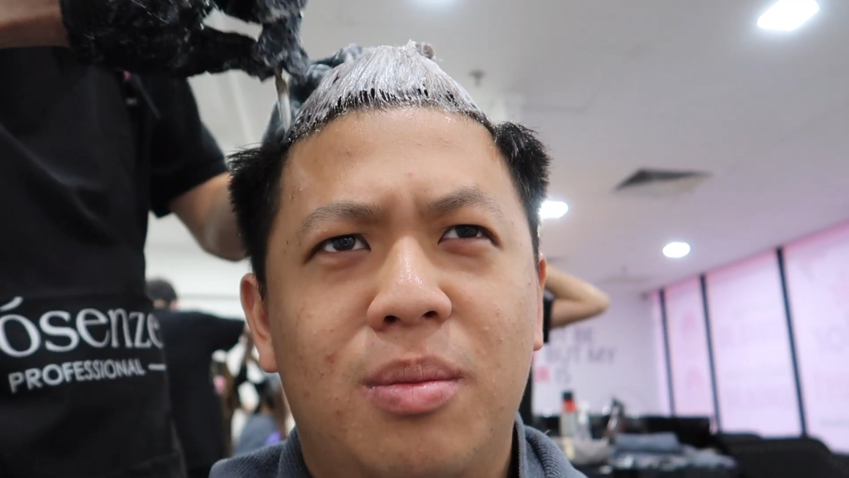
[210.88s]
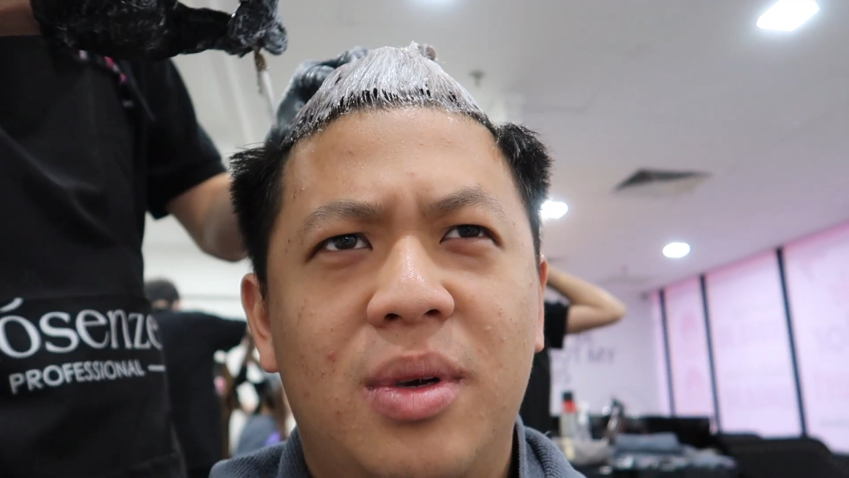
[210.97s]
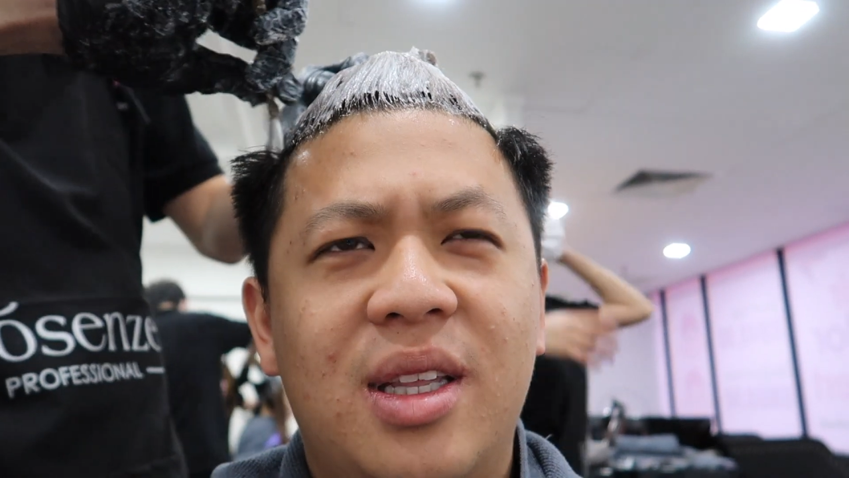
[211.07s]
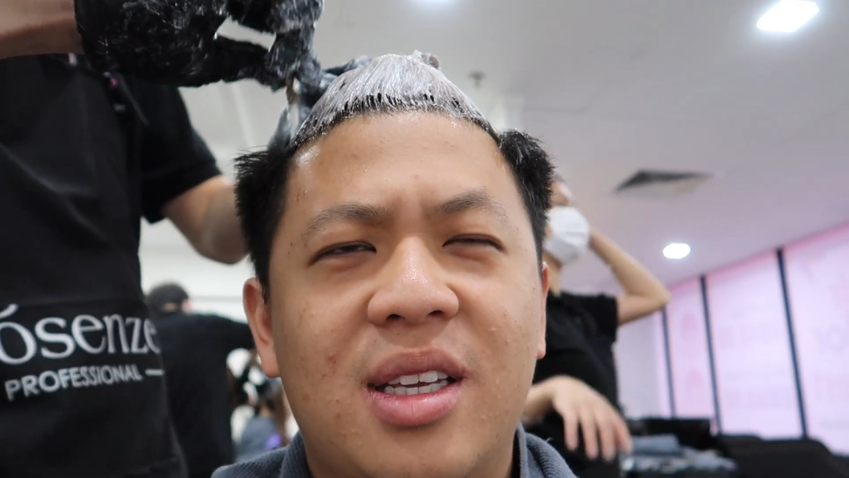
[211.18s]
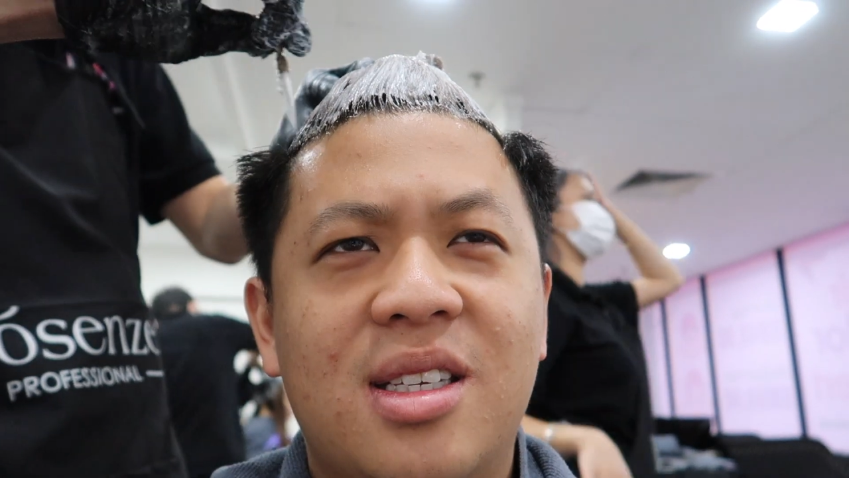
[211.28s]

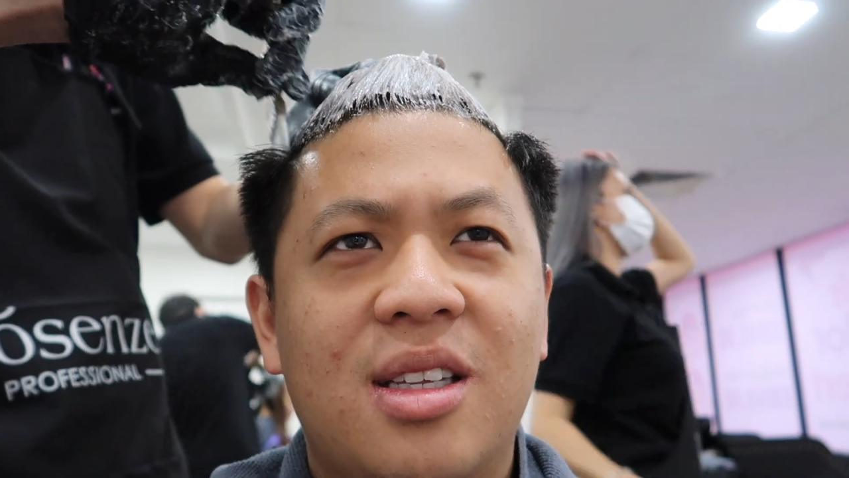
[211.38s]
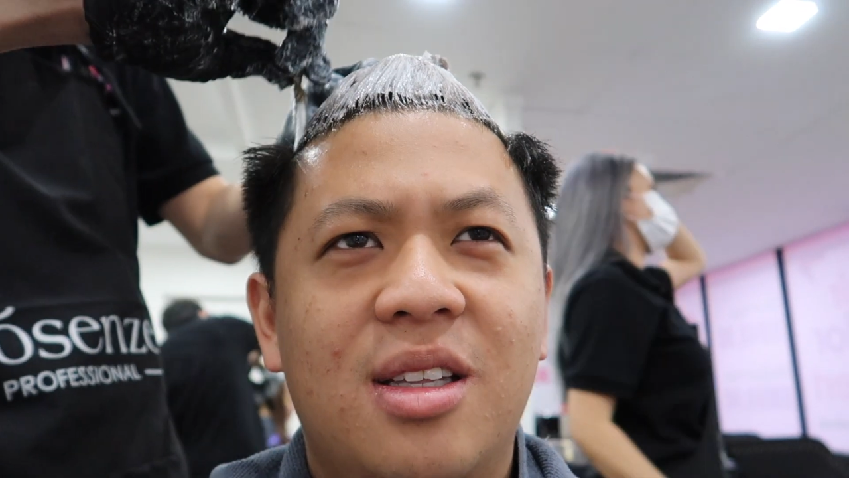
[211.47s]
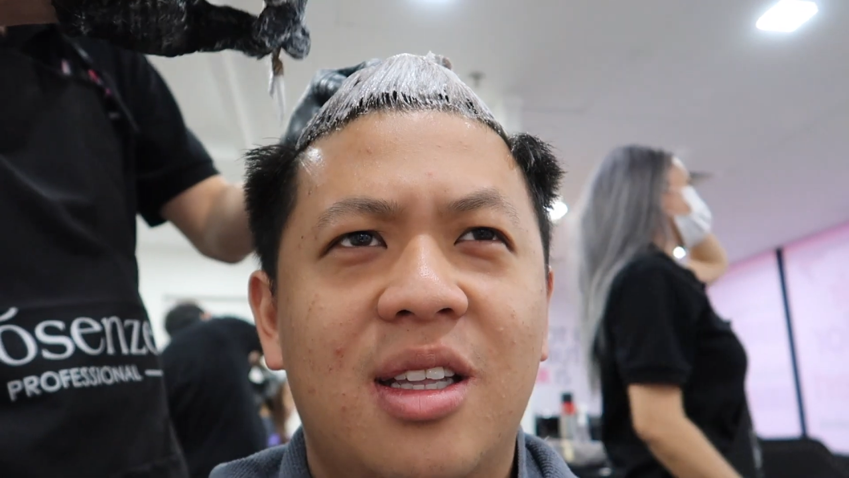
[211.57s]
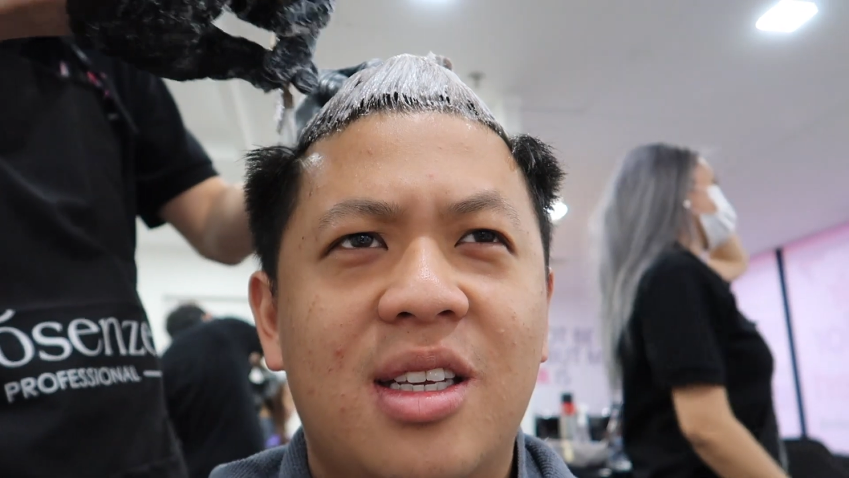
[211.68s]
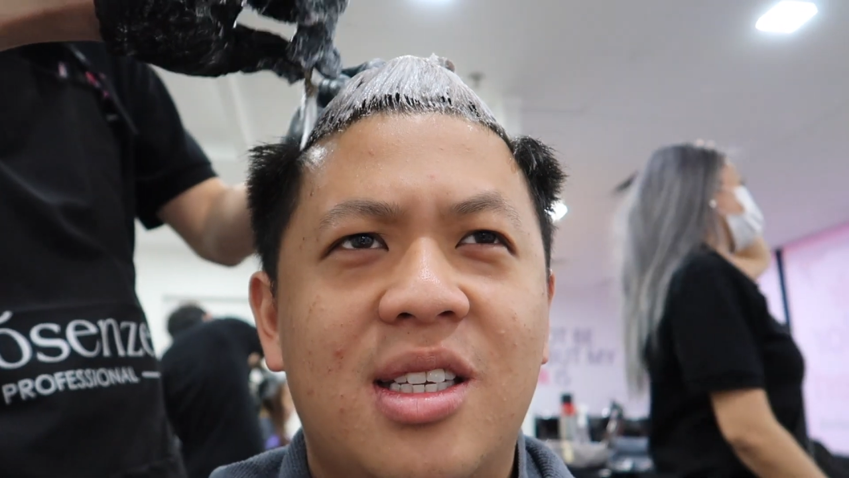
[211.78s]
But they
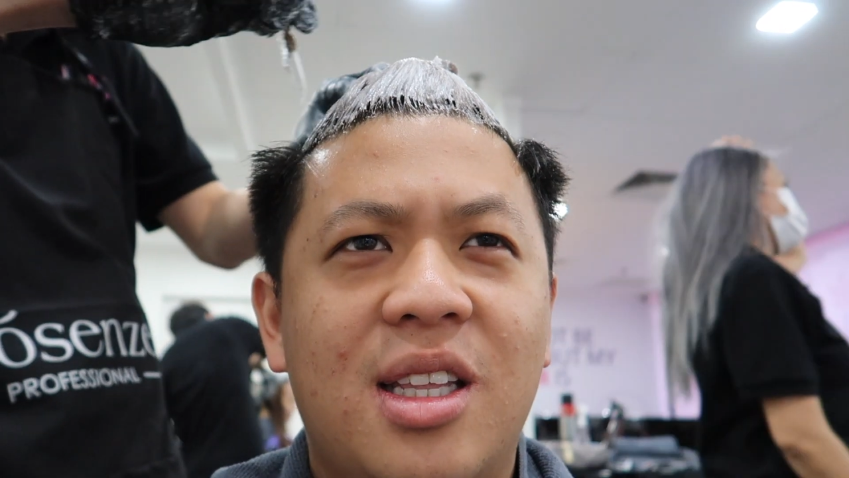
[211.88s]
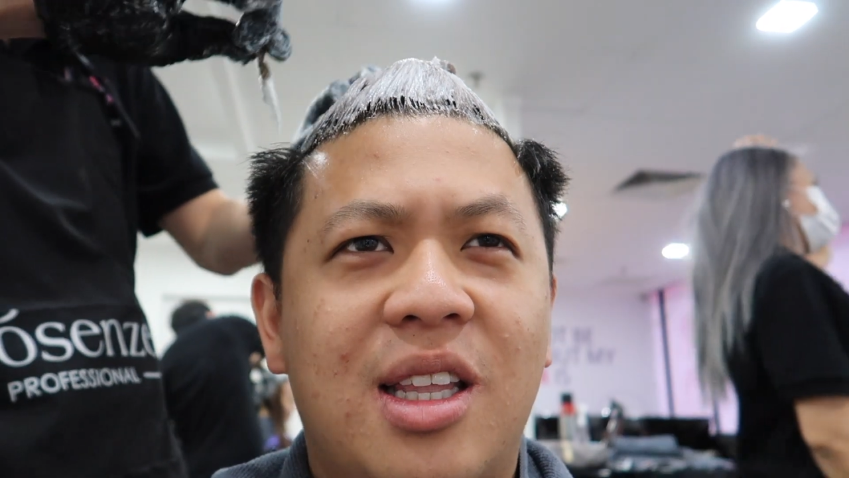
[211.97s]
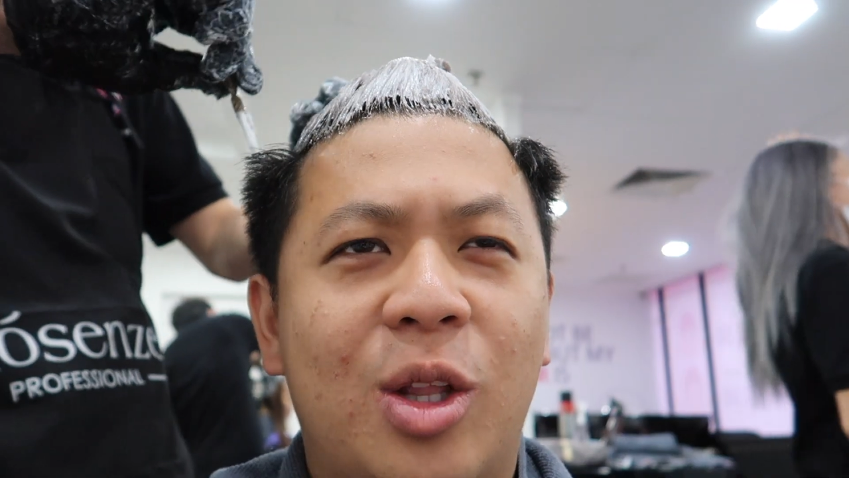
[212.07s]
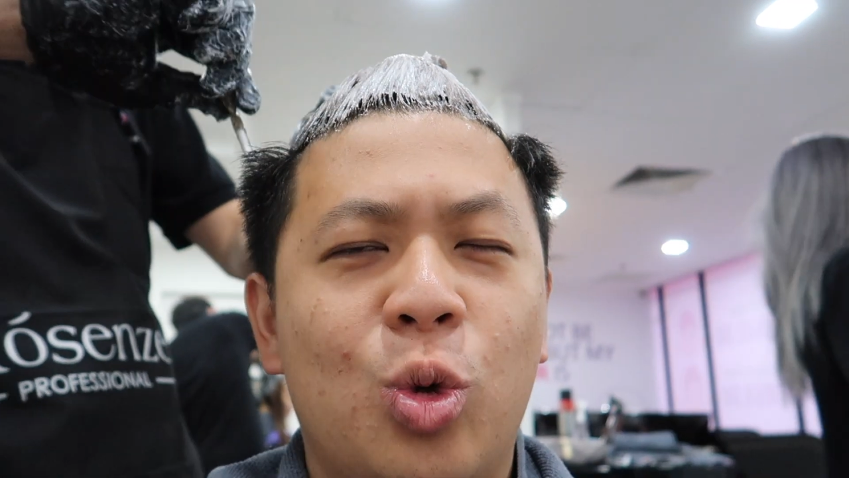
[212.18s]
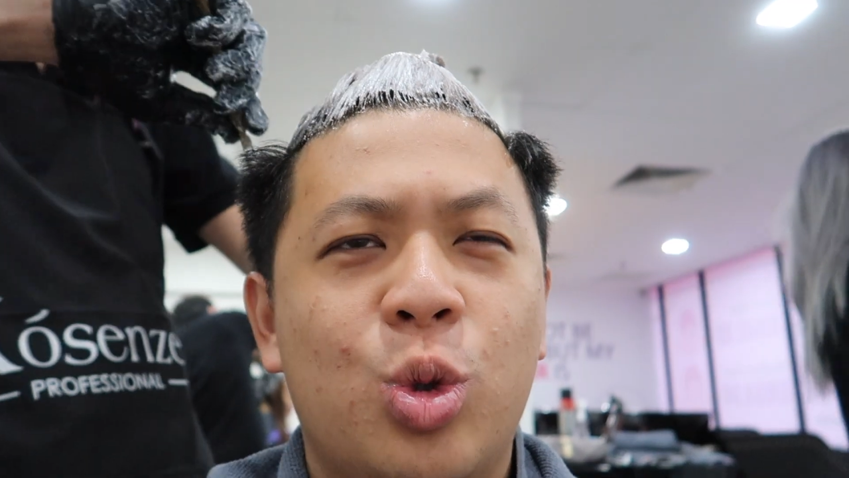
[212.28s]
said
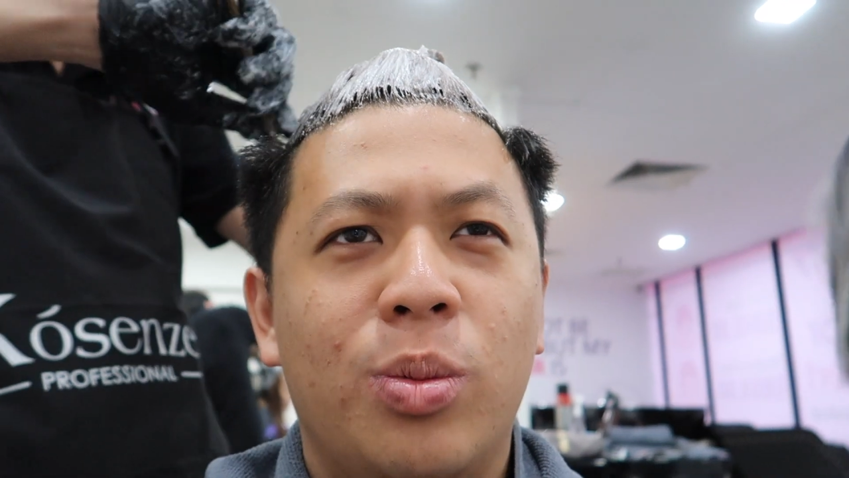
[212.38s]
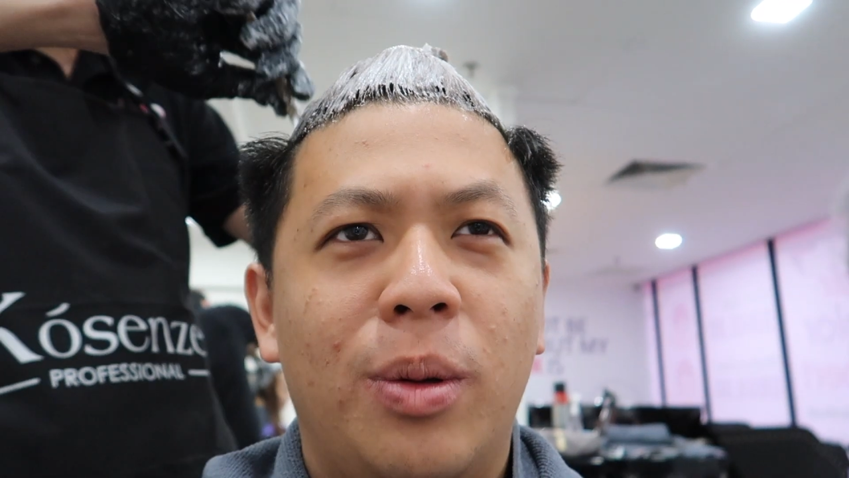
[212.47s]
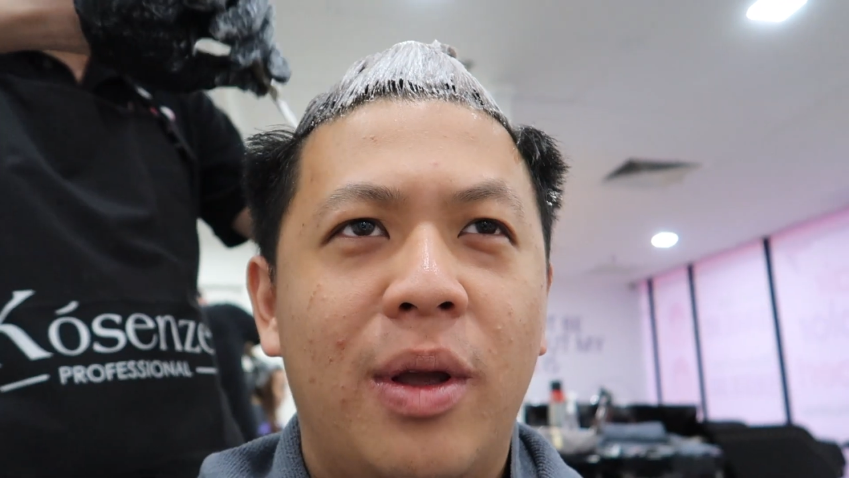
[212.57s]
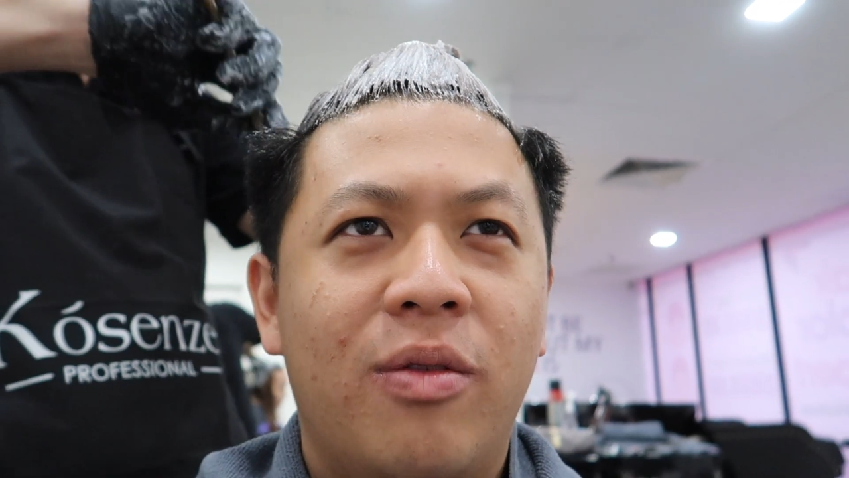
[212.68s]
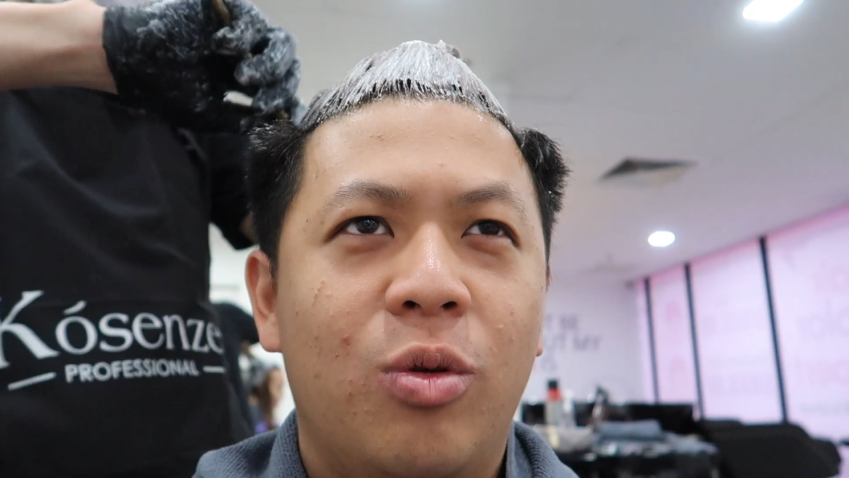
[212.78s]
tattoos would be
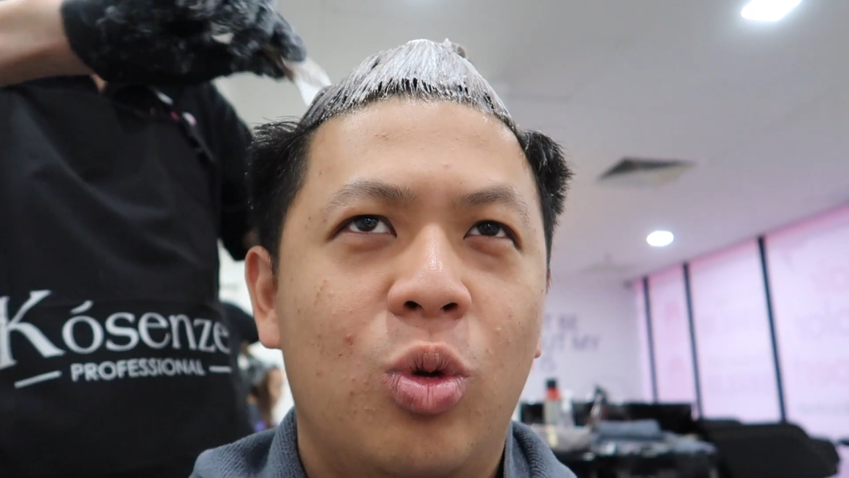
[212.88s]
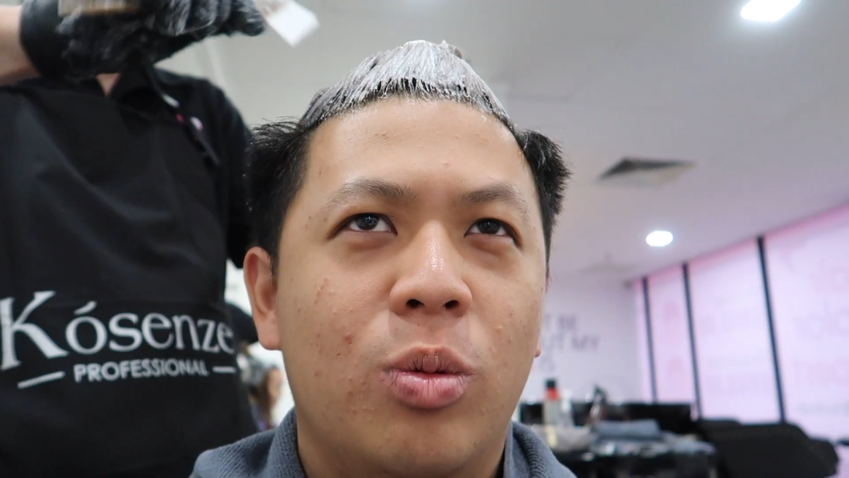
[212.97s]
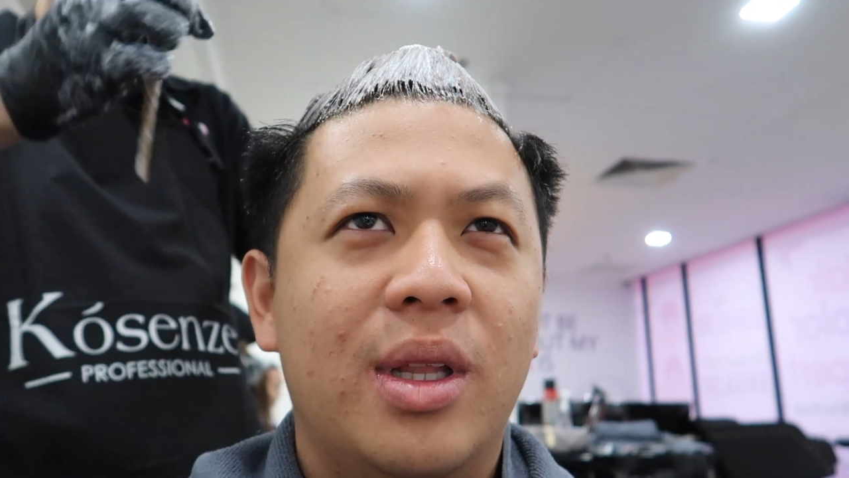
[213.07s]
painful too,